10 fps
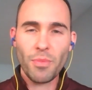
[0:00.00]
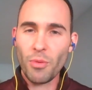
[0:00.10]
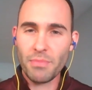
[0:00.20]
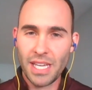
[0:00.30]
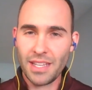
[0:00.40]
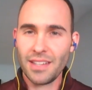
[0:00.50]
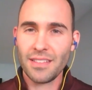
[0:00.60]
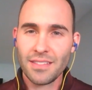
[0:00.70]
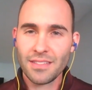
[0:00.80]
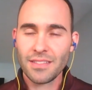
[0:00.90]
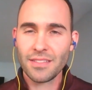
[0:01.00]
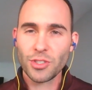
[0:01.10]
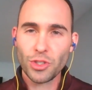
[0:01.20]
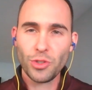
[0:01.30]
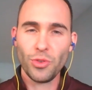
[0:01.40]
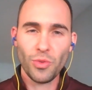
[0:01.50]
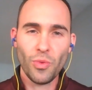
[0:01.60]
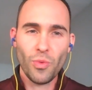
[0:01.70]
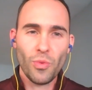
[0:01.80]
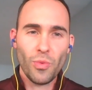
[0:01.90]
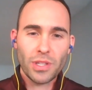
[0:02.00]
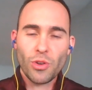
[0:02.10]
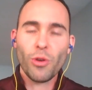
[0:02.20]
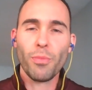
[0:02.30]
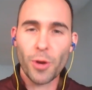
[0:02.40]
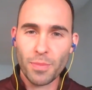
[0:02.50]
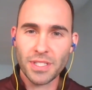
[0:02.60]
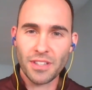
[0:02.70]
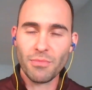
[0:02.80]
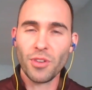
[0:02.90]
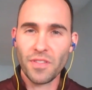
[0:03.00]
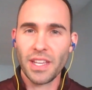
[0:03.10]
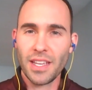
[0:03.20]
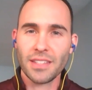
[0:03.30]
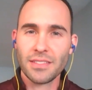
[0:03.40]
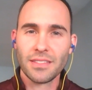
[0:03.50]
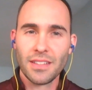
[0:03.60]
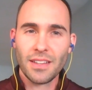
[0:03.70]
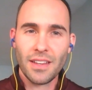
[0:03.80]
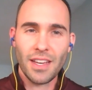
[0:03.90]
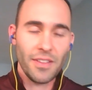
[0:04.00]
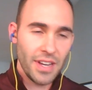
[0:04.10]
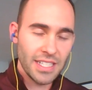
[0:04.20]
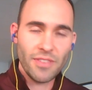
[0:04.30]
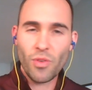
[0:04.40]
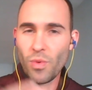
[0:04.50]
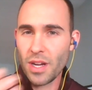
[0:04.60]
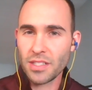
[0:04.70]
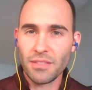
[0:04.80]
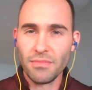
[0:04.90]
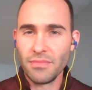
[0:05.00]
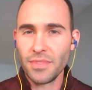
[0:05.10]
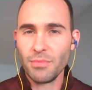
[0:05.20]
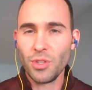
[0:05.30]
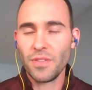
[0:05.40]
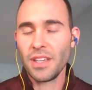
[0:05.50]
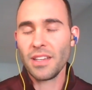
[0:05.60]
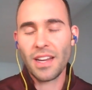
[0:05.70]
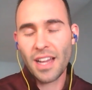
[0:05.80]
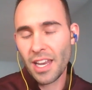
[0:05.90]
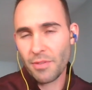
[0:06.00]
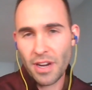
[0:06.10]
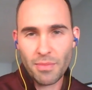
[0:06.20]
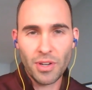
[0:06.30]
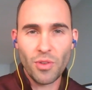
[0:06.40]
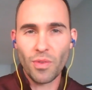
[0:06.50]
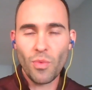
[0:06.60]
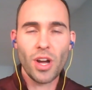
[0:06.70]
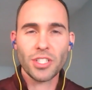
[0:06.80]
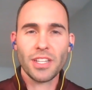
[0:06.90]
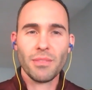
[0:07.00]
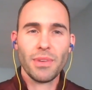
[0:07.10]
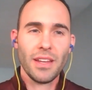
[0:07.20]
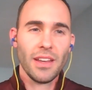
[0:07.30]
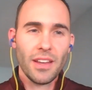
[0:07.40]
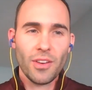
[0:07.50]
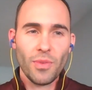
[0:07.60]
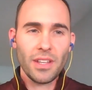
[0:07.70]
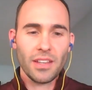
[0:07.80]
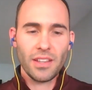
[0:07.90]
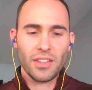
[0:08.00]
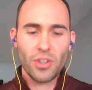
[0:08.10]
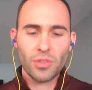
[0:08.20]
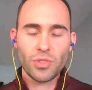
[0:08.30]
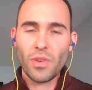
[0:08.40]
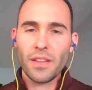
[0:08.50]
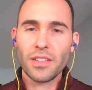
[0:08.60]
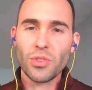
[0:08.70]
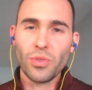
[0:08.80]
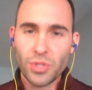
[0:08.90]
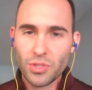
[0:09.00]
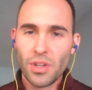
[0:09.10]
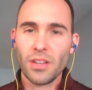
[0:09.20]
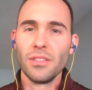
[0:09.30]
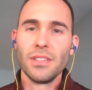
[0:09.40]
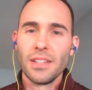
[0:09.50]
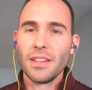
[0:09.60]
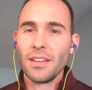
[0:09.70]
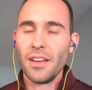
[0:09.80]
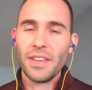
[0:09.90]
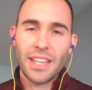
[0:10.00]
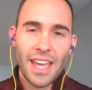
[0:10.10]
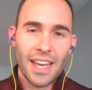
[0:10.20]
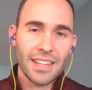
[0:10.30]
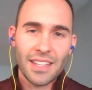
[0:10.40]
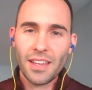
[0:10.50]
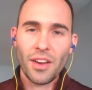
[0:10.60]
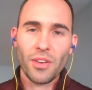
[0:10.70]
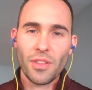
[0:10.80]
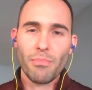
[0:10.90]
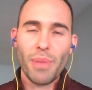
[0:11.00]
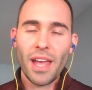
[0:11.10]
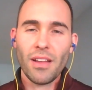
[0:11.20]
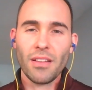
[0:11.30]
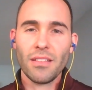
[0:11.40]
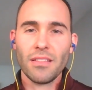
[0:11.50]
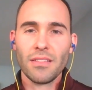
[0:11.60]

meaning to what the whole purpose of the movie is. And if you guys ever watched the movie, I highly recommend going and watching it. But what he goes throughout this whole struggle, if he can't hear the bells